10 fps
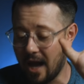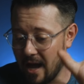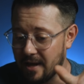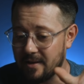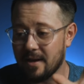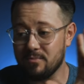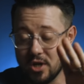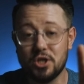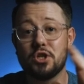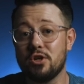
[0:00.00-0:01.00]
I am
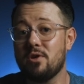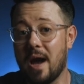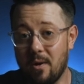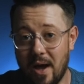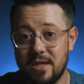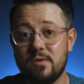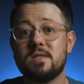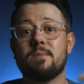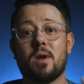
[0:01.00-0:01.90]
going to show you how I use it,